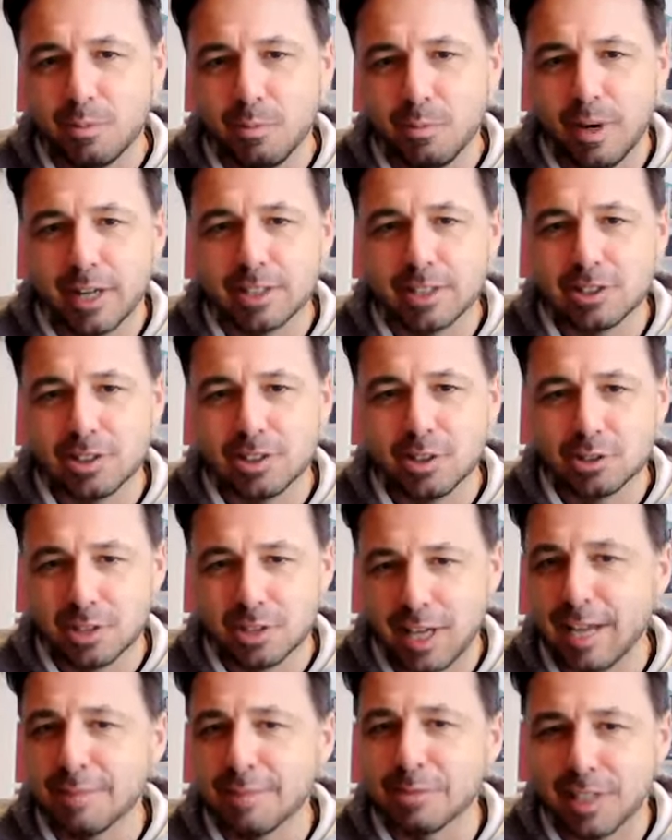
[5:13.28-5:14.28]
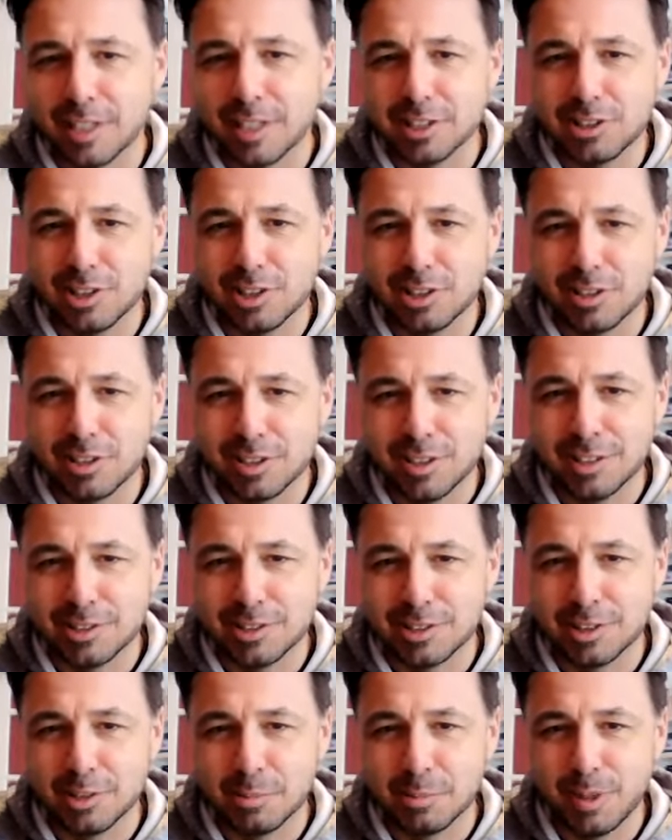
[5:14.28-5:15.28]
watched those games last year
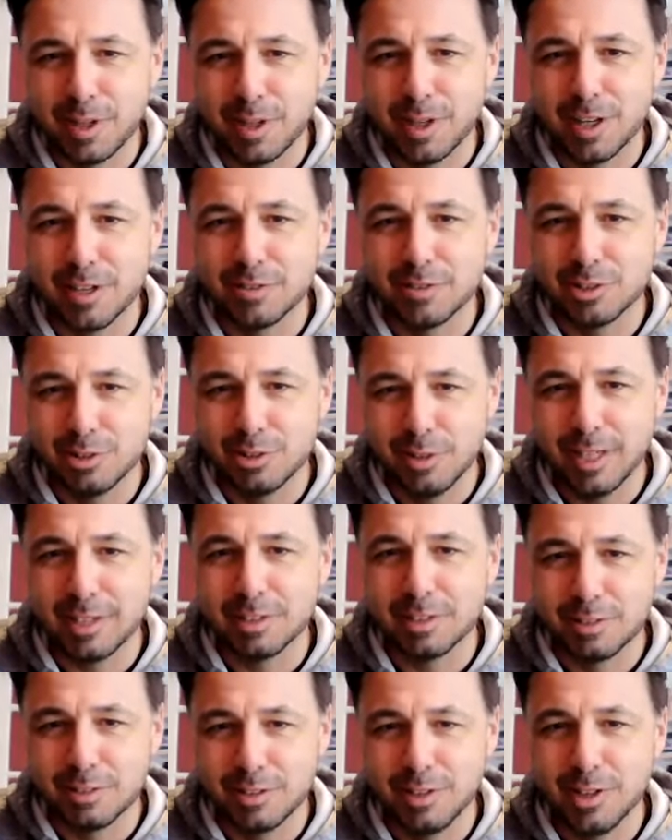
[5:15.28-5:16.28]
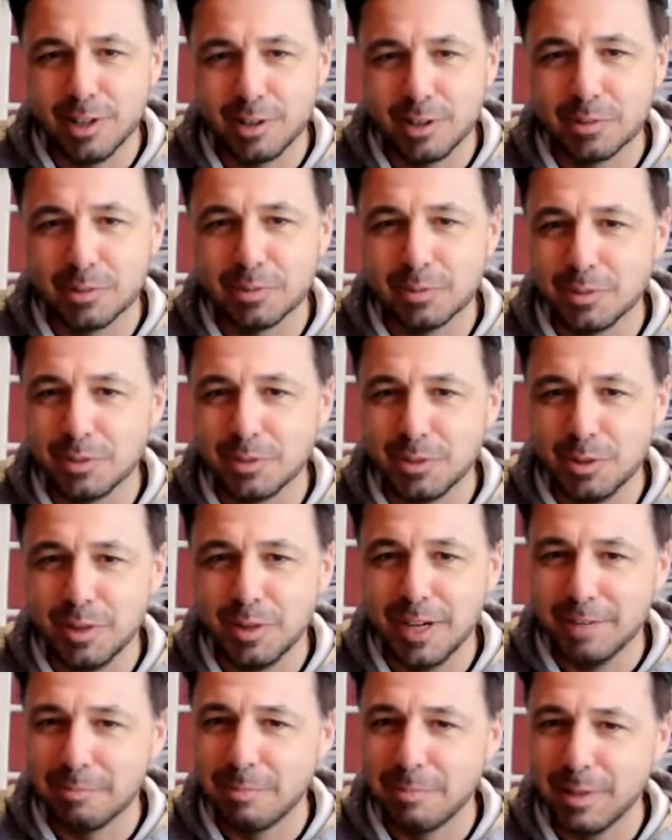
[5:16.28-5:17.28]
during the playoffs. You had